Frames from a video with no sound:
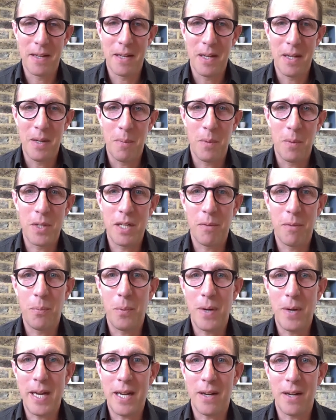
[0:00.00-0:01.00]
Whereas if
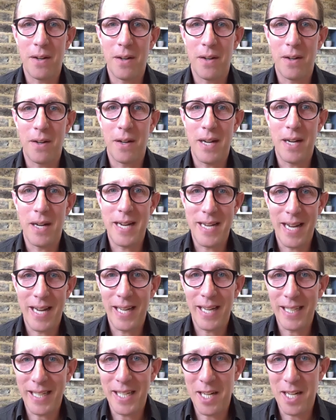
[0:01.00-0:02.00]
we are
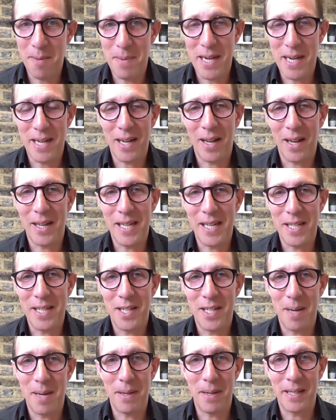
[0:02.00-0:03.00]
innately human in our
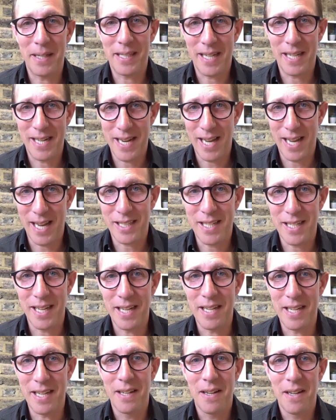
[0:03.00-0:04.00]
leadership and connected,
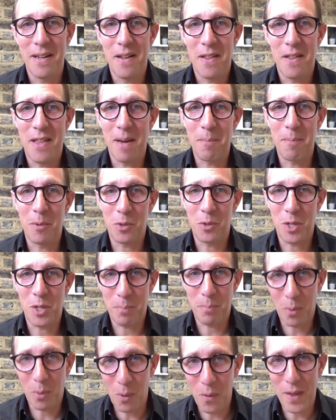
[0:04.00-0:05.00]
then we'll
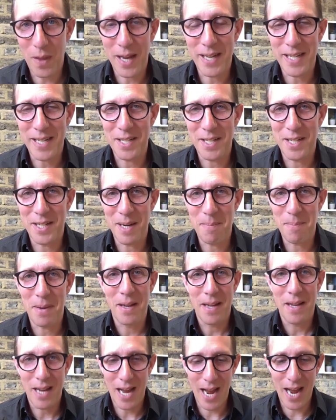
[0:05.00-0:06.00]
support their leadership
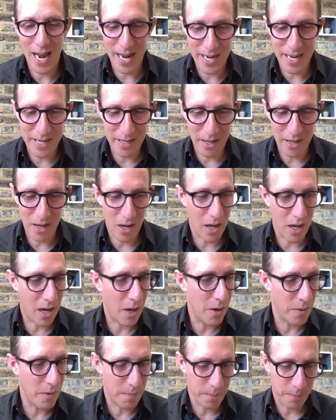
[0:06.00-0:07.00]
and our
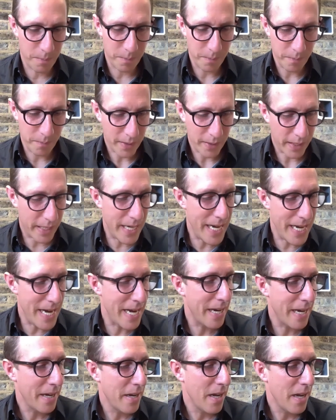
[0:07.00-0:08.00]
own. Key
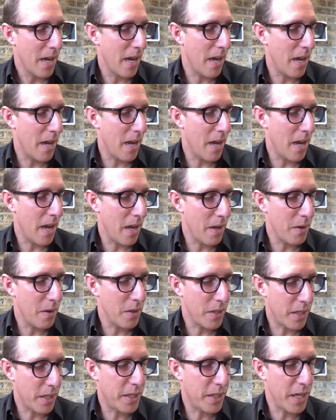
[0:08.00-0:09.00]

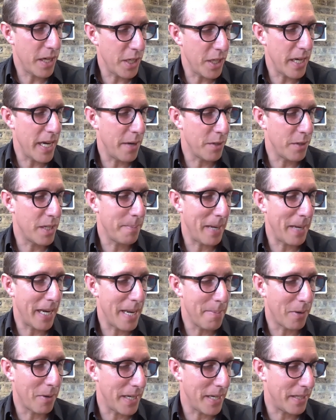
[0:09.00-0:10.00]
decision here is to be a
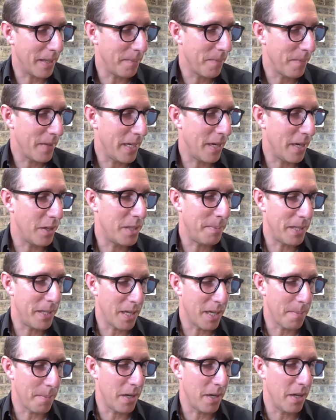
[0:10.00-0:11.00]
liberator, to be
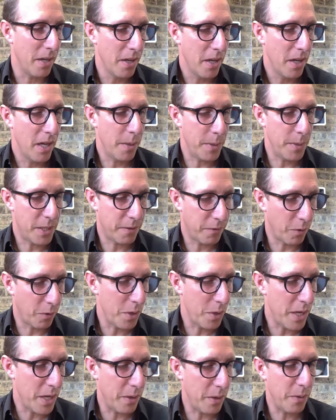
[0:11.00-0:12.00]
someone who is for
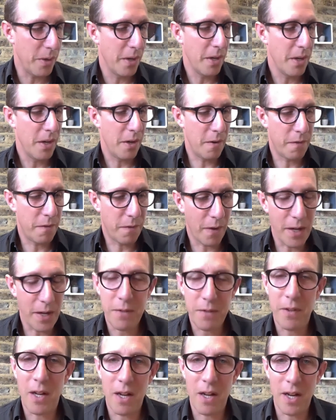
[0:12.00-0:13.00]
you, who fights for
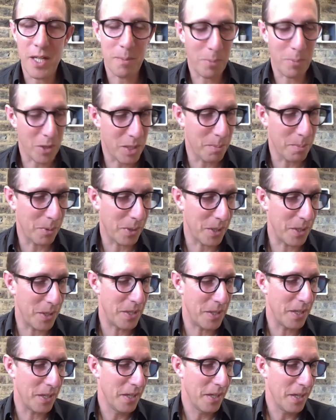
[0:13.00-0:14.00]
the highest possible
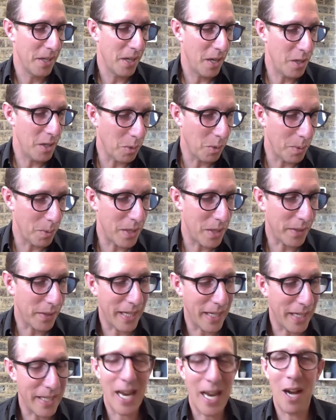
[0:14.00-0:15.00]
good, who's always
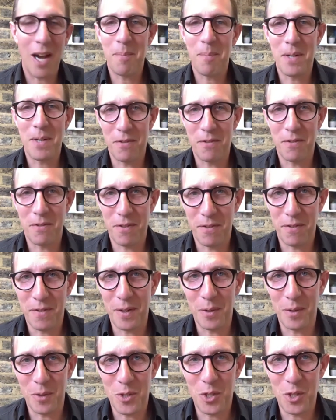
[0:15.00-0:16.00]
looking to help you fulfill your true